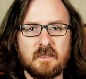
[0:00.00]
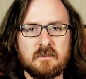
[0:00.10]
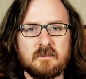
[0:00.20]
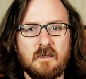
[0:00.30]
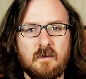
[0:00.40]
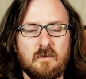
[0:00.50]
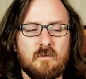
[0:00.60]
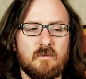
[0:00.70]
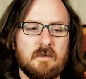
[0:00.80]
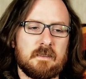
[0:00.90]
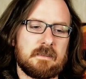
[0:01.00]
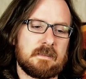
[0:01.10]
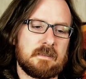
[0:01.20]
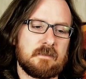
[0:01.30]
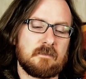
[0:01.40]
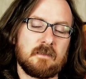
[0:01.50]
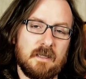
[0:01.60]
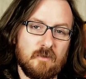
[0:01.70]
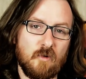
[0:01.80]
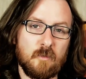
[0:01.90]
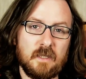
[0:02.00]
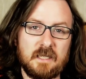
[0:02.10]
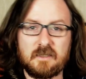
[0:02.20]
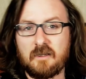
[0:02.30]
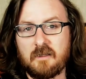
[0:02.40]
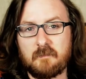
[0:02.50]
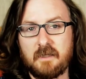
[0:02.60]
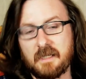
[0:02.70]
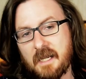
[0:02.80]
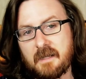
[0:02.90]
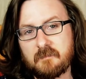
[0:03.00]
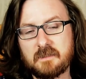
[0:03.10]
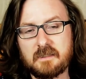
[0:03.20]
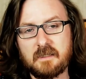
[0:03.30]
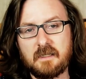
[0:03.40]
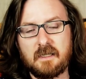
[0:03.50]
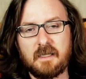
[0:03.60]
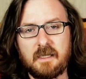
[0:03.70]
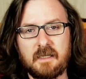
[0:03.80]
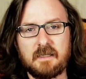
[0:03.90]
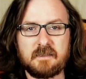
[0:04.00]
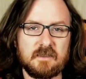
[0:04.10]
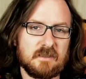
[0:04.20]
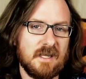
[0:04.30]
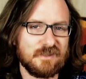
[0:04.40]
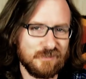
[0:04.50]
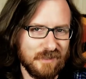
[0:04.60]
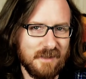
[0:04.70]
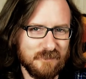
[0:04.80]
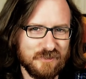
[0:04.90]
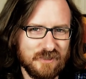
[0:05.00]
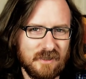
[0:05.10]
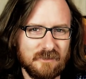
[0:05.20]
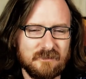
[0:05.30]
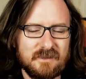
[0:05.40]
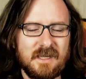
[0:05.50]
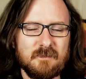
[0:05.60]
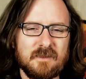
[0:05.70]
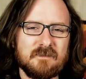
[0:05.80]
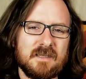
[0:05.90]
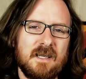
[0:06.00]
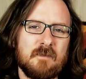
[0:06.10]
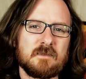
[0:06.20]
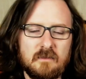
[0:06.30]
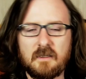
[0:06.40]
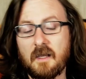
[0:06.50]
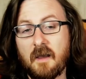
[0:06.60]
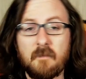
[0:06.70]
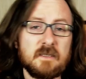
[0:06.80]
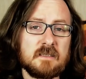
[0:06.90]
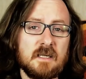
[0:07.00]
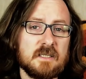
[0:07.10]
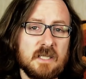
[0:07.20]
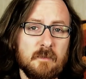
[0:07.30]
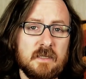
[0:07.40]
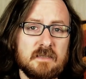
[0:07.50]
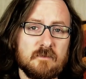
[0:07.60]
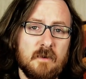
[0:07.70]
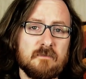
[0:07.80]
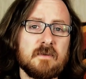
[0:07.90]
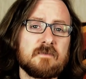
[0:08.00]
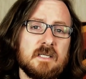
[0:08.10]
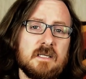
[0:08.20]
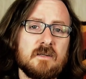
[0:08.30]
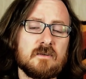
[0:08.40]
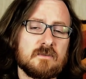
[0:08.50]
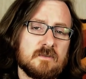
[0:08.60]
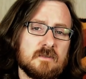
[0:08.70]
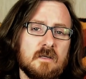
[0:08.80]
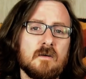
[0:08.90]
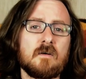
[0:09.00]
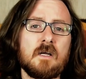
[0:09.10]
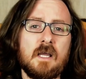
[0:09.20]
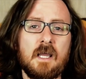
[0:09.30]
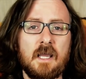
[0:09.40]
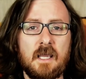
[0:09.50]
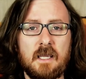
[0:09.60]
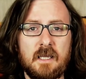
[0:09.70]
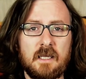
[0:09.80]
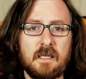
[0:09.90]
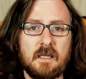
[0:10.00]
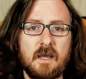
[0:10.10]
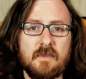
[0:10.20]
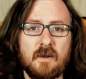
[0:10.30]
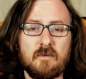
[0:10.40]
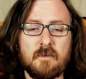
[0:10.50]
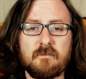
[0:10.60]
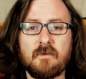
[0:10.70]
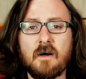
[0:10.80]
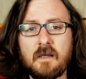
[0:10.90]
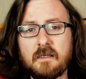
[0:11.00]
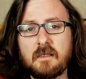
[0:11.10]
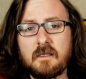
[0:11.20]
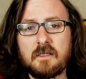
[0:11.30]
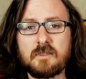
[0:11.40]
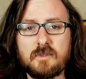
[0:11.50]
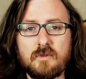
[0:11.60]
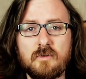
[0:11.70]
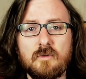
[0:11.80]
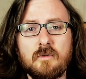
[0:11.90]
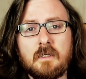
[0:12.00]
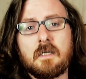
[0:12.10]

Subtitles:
So, I know normally I talk a lot about games, and since that's the name of the show, James Loves Games, I've been studying Japanese for about 15 years or so, and I thought it would be fun to